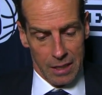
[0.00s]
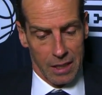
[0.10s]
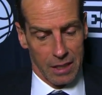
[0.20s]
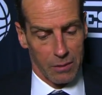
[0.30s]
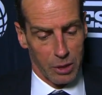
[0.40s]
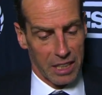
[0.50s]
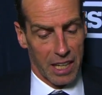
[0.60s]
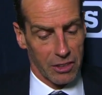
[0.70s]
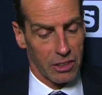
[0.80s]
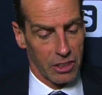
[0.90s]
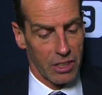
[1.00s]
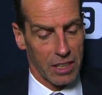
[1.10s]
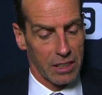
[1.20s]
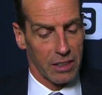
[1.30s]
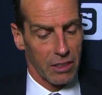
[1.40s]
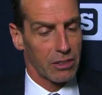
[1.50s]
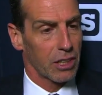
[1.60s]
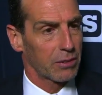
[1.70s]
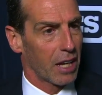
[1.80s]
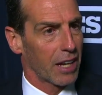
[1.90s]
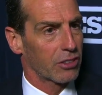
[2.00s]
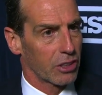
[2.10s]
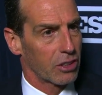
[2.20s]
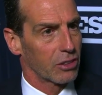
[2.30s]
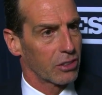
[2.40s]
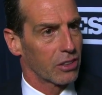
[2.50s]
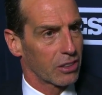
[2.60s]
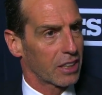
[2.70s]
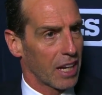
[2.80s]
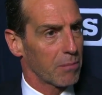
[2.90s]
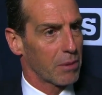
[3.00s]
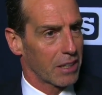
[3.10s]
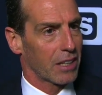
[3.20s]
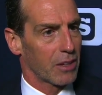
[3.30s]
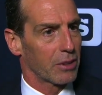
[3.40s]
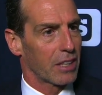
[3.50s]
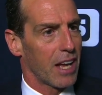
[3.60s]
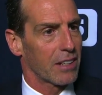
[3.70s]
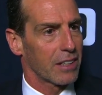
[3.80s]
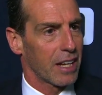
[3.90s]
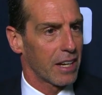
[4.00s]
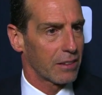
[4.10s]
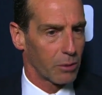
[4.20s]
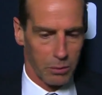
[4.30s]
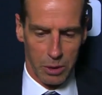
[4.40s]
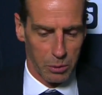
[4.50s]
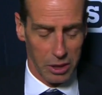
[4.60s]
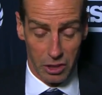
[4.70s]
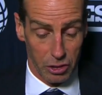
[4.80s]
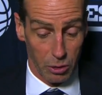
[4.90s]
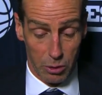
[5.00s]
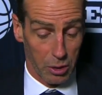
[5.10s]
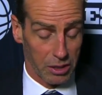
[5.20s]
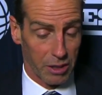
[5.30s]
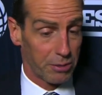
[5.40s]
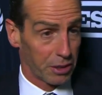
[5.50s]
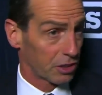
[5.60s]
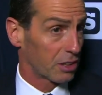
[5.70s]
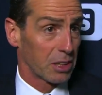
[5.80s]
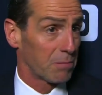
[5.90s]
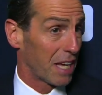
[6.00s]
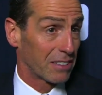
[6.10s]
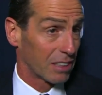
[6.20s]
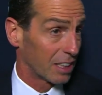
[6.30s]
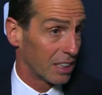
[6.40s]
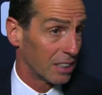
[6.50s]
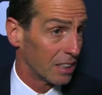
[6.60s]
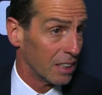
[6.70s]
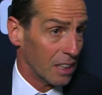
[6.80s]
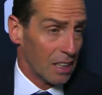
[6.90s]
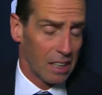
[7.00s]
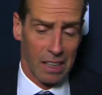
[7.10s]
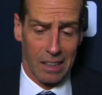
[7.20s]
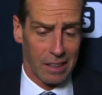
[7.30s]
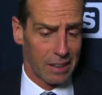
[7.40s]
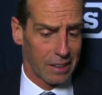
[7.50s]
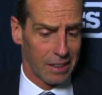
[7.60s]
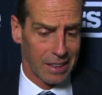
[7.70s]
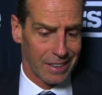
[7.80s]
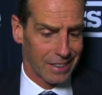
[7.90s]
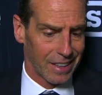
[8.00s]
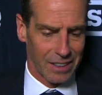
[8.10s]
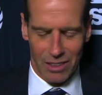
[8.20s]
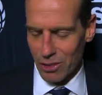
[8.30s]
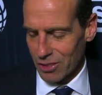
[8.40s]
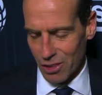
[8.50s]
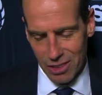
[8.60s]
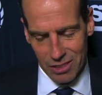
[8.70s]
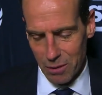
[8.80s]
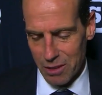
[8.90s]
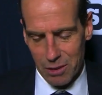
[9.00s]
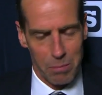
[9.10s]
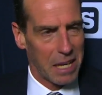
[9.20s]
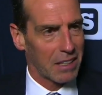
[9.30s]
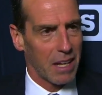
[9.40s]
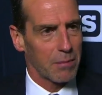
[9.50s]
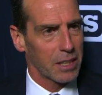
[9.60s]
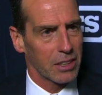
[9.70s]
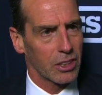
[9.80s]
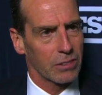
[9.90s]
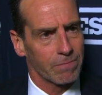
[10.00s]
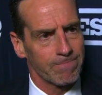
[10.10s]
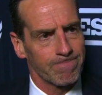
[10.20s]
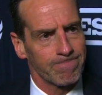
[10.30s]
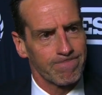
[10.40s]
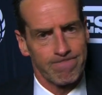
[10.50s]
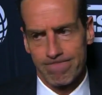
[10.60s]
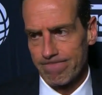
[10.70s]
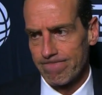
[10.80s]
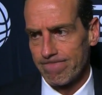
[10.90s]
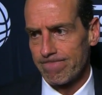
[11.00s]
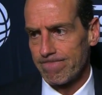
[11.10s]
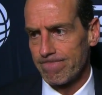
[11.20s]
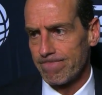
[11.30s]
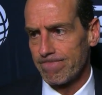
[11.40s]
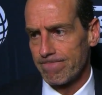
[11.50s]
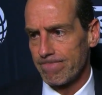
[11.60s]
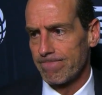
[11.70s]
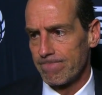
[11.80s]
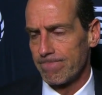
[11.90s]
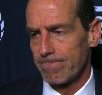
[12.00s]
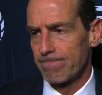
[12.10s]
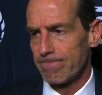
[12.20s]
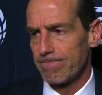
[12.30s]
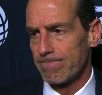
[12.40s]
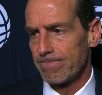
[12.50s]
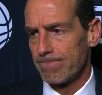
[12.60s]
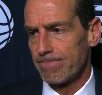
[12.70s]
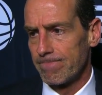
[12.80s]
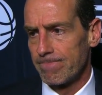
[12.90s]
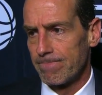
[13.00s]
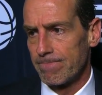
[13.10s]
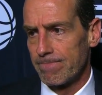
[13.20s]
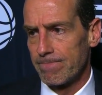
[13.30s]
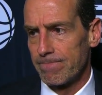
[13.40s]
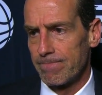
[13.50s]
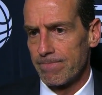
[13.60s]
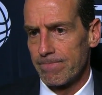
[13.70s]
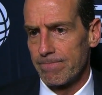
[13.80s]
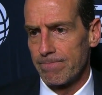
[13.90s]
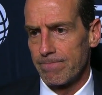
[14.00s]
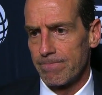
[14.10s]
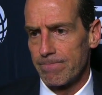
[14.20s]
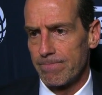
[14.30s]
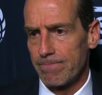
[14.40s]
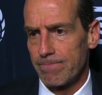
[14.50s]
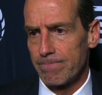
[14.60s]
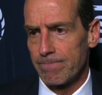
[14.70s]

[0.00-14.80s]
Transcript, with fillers: uh, when the energy is not there, you also have to execute your game plan. You got to rely on that. And we, we, we just so we weren't there physically, mentally, uh, and, and those, those so it's a bad combination. Was there, a particular, last one. was there a particular message that you delivered to them after the game?